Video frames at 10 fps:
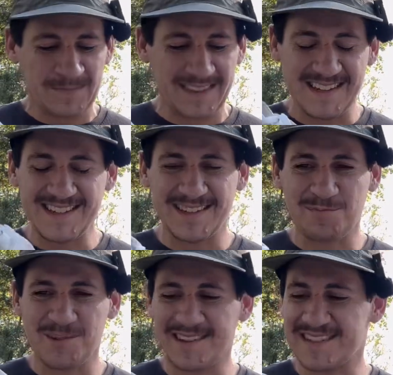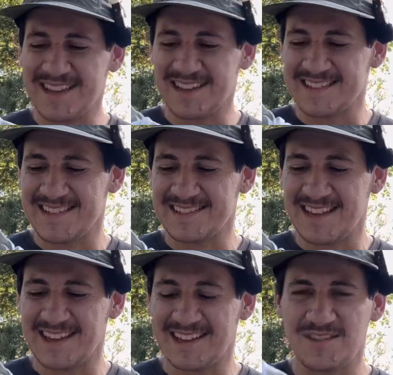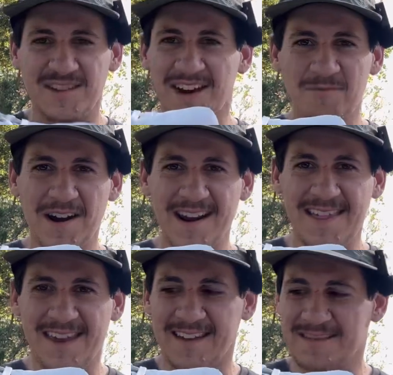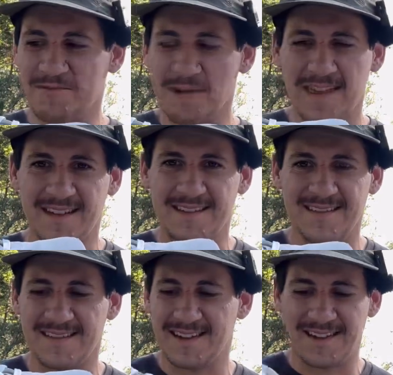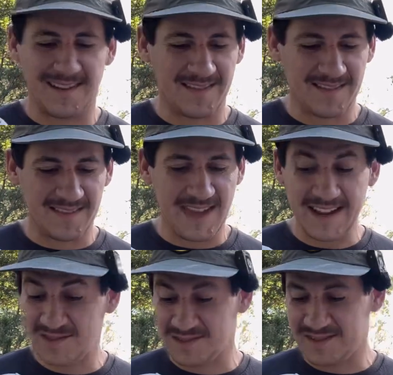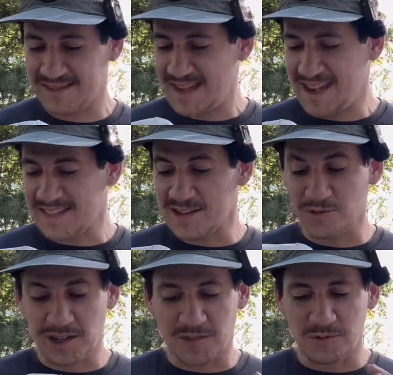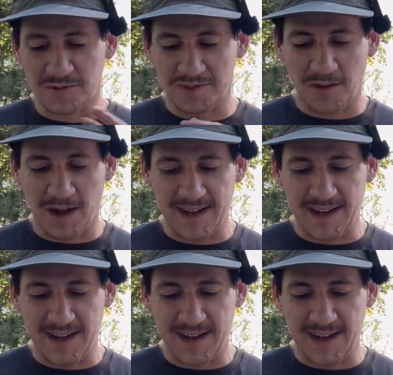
This is pretty sick because it's like you can kind of wear anything with it, and that's really cool. So